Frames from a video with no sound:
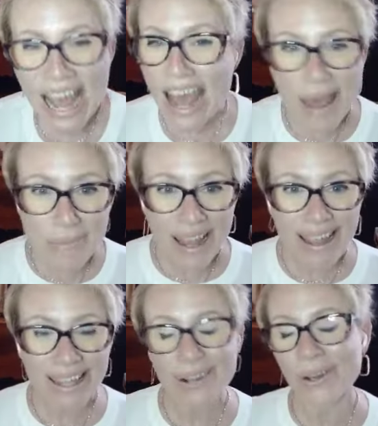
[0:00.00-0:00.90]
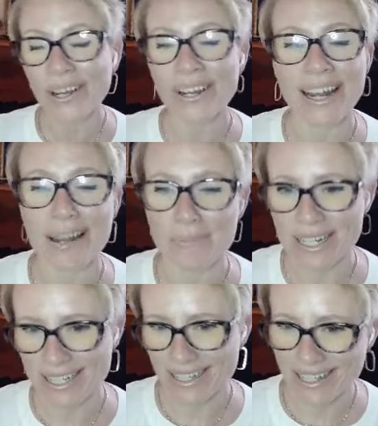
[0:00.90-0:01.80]
Am I, or am I
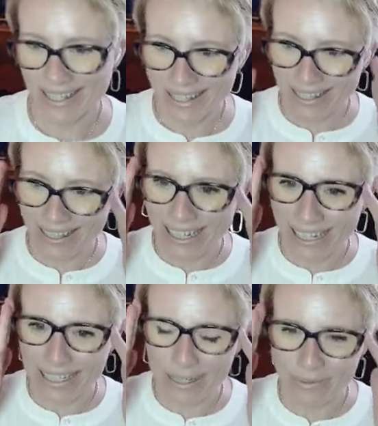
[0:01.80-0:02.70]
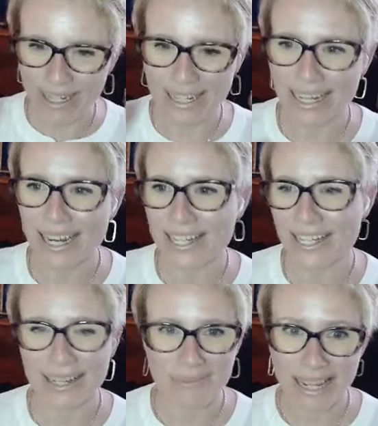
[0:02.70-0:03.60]
just leading into my
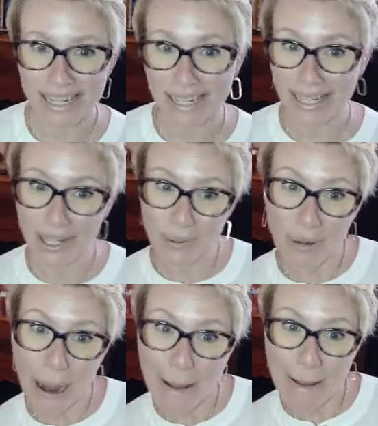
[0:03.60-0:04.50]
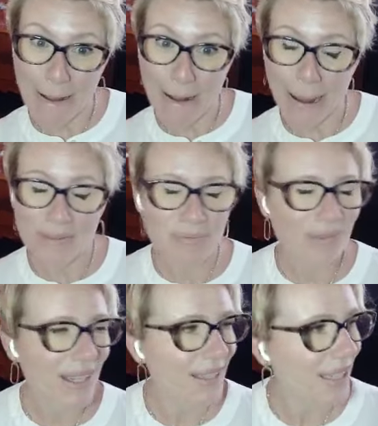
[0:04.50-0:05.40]
ADHD and making it cute?
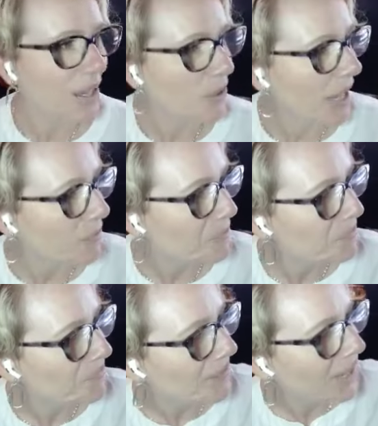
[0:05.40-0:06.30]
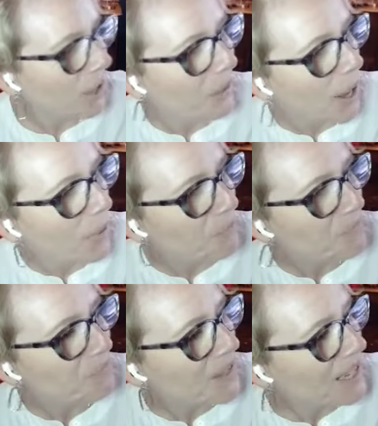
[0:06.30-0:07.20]
Okay, here we go.
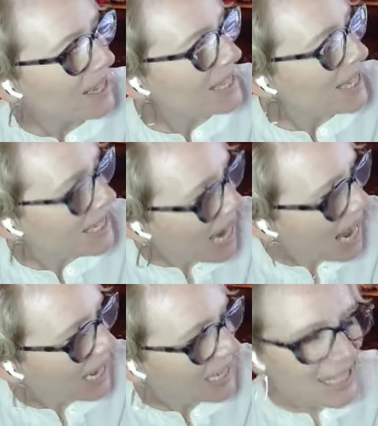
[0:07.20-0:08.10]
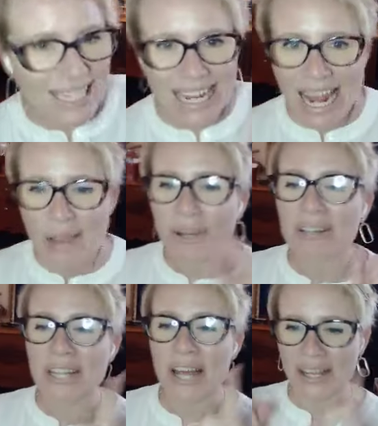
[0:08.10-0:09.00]
Today we are
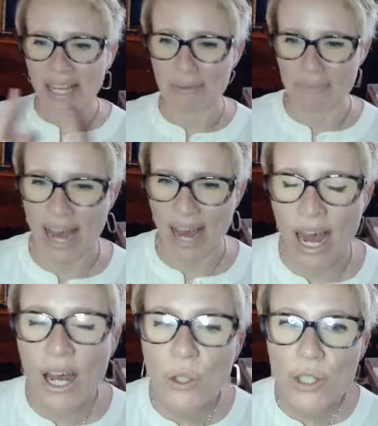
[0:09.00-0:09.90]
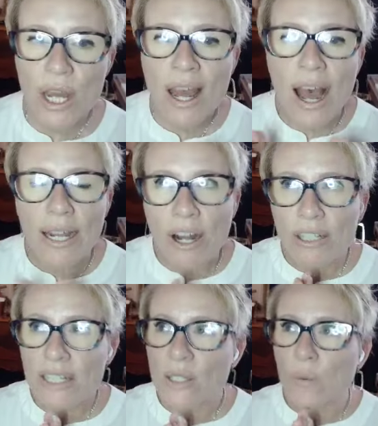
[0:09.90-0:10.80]
talking about, I call
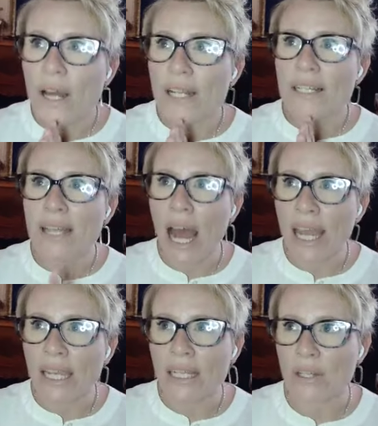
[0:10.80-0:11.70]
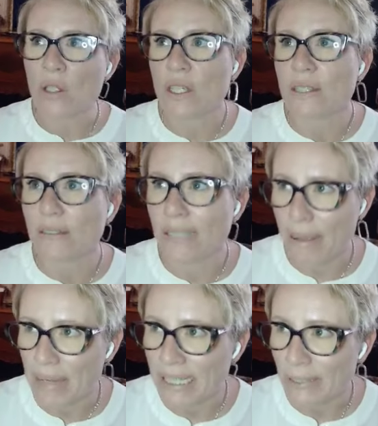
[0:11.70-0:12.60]
this one Diagnosis
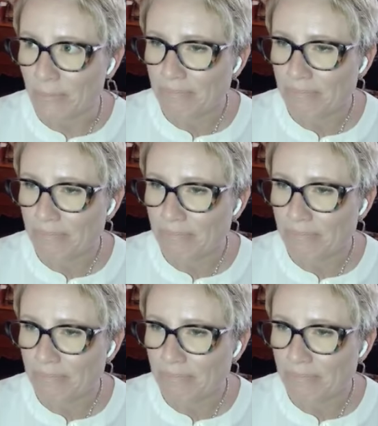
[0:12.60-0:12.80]
Dilemma.